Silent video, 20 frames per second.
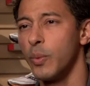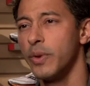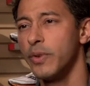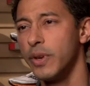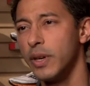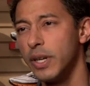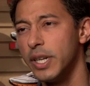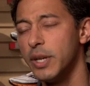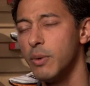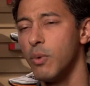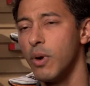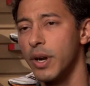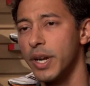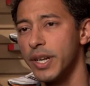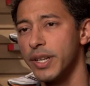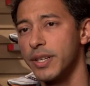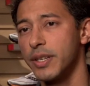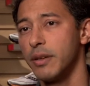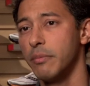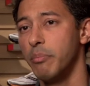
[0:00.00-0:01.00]
We really
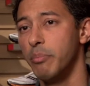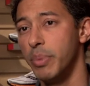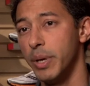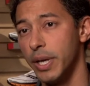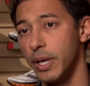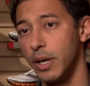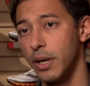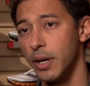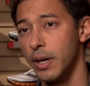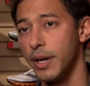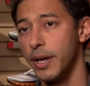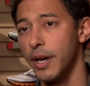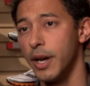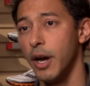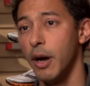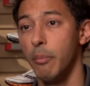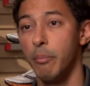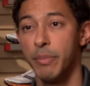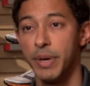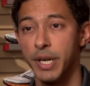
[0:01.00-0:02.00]
wanted to build
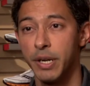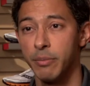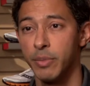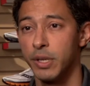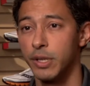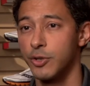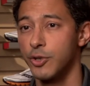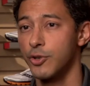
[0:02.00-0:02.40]
a minimal